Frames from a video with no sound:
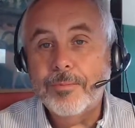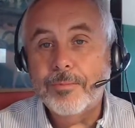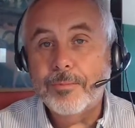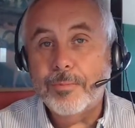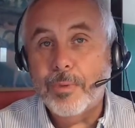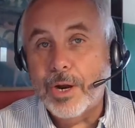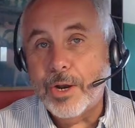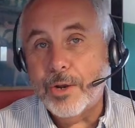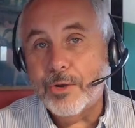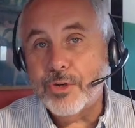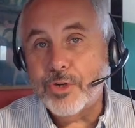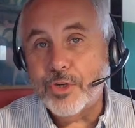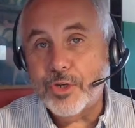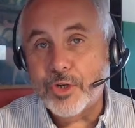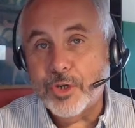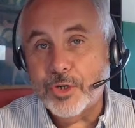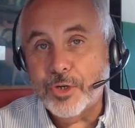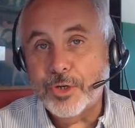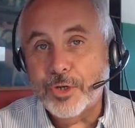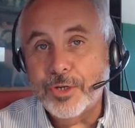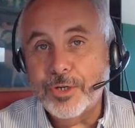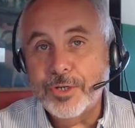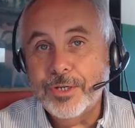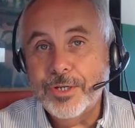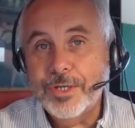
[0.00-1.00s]
brown
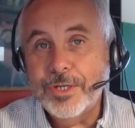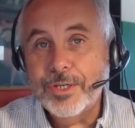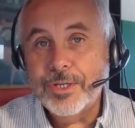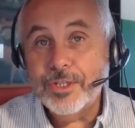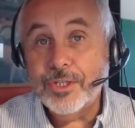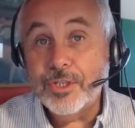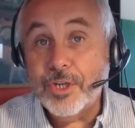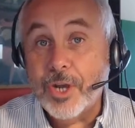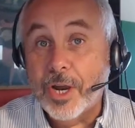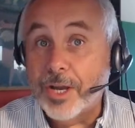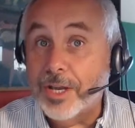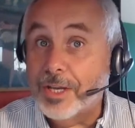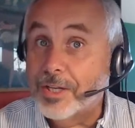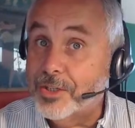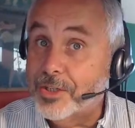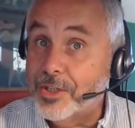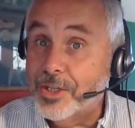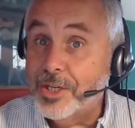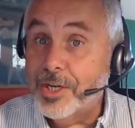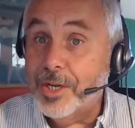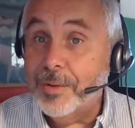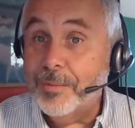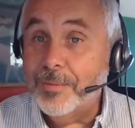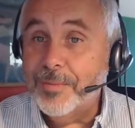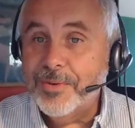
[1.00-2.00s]
sugar, chocolate
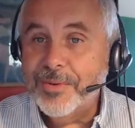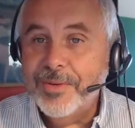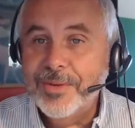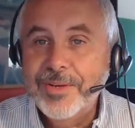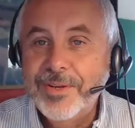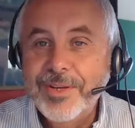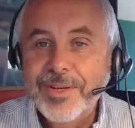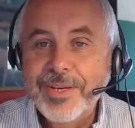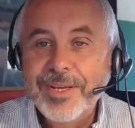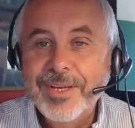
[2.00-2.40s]
chips,